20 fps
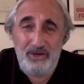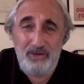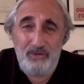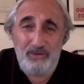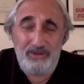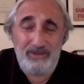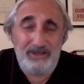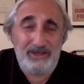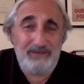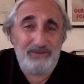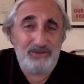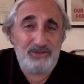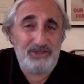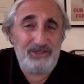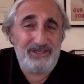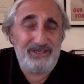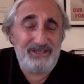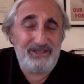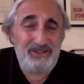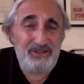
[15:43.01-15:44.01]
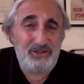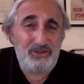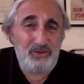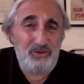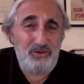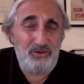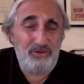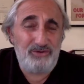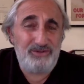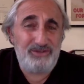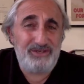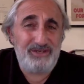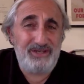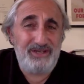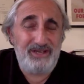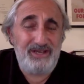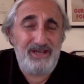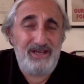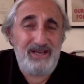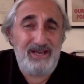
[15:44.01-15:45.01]
When it comes to eating disorders
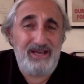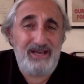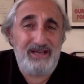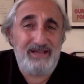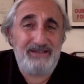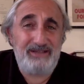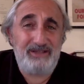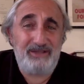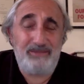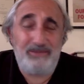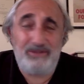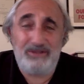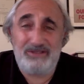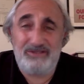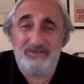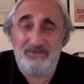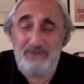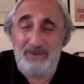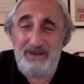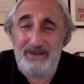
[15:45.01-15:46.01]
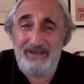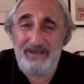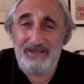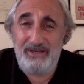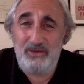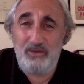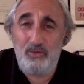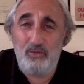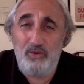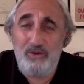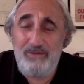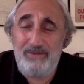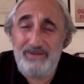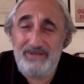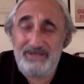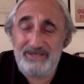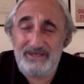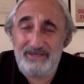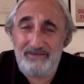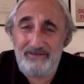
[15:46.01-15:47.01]
and compulsive buying,
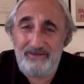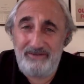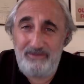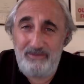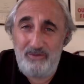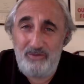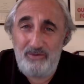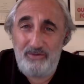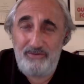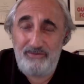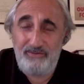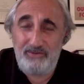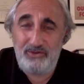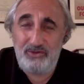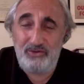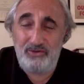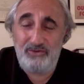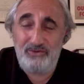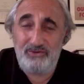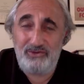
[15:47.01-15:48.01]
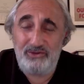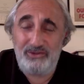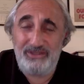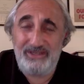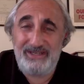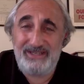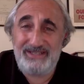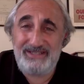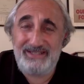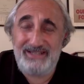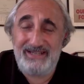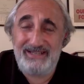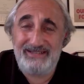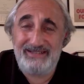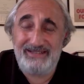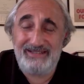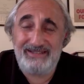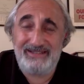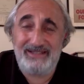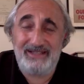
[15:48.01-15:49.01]
women suffer more. So to the extent
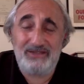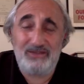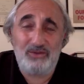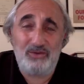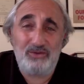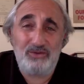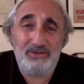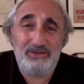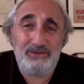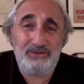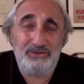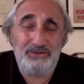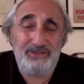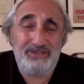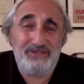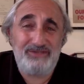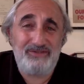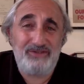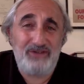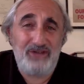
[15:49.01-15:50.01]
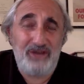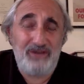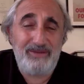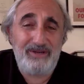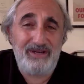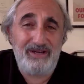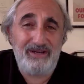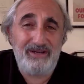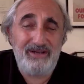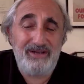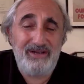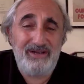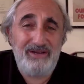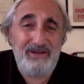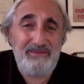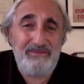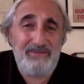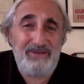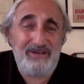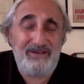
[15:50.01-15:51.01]
that not only do these phenomena
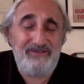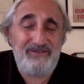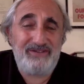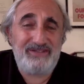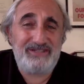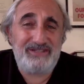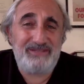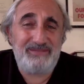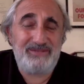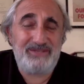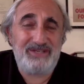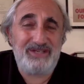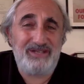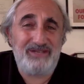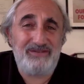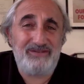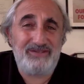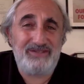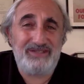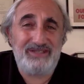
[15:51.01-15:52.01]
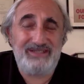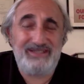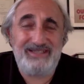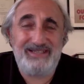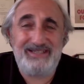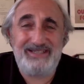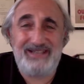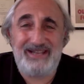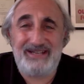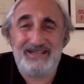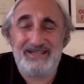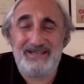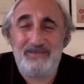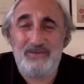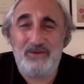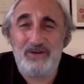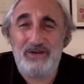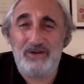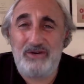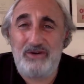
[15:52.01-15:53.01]
manifest themselves in the exact same
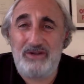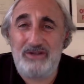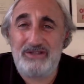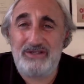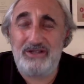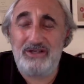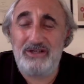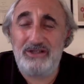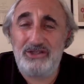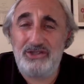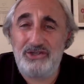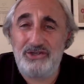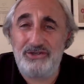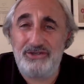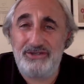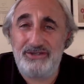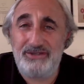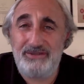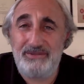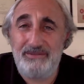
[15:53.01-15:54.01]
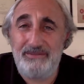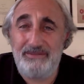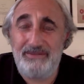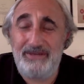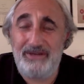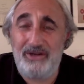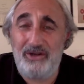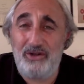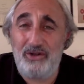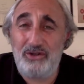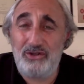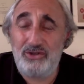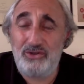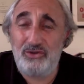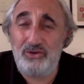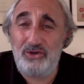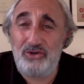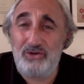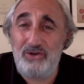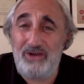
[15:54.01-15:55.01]
way across cultures, but also
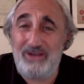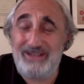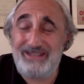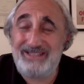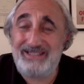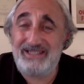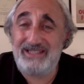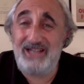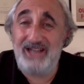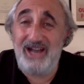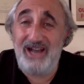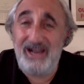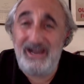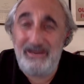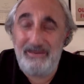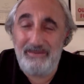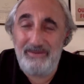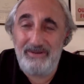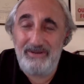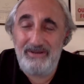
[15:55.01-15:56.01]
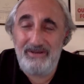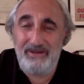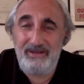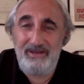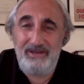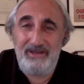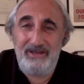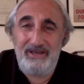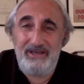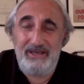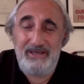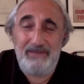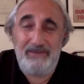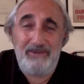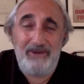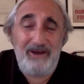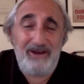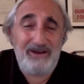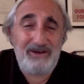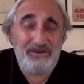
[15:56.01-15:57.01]
across time,
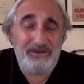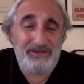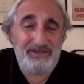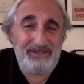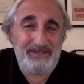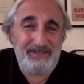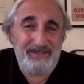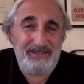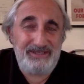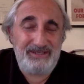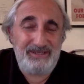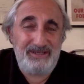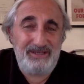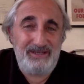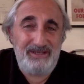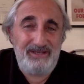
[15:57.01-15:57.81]
Hippocrates